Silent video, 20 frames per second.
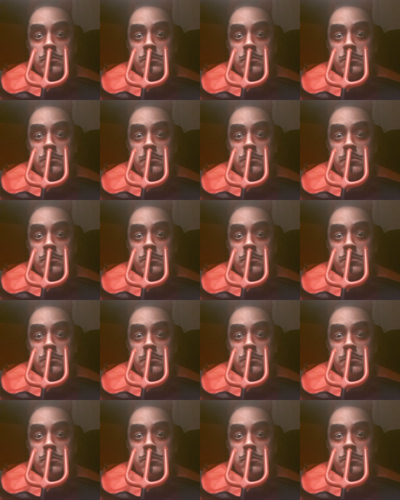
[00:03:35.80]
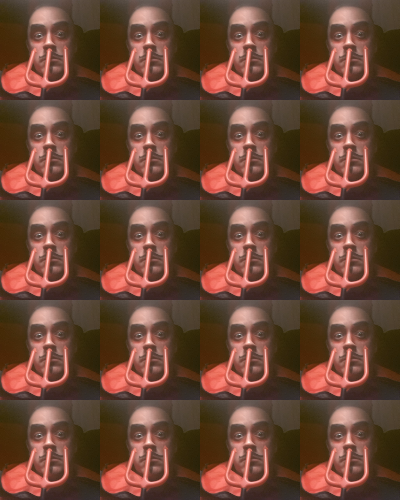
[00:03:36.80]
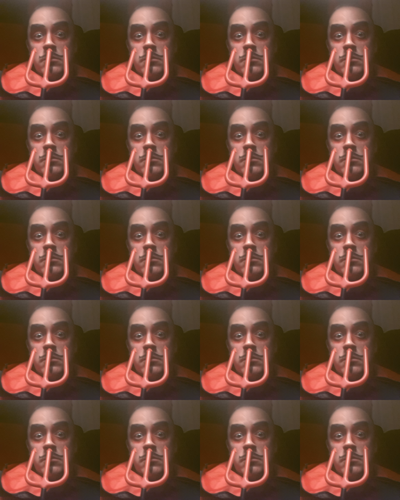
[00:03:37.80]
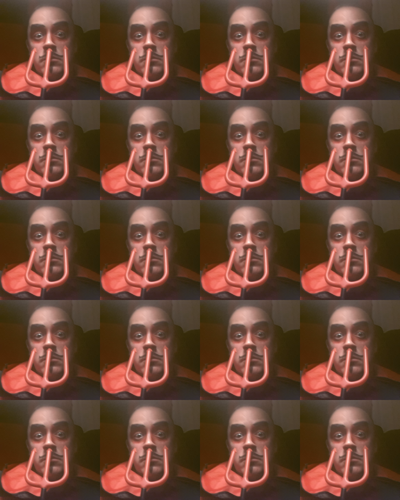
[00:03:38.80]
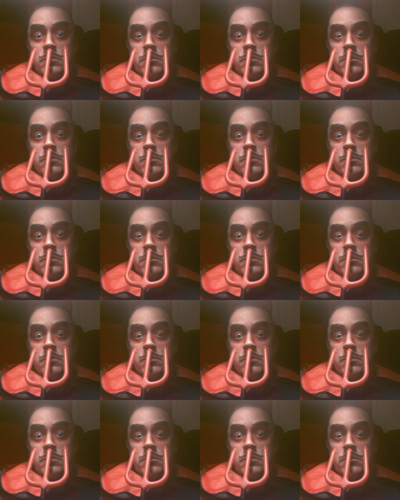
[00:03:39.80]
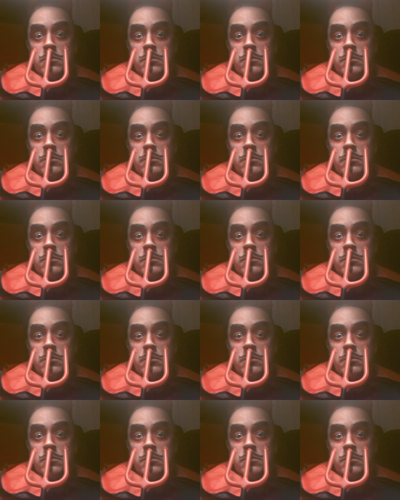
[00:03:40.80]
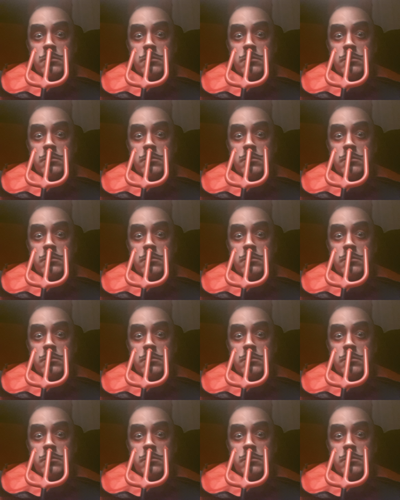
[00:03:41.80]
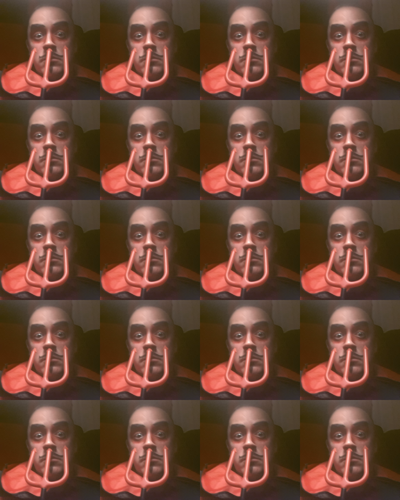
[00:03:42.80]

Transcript: (no lip movement)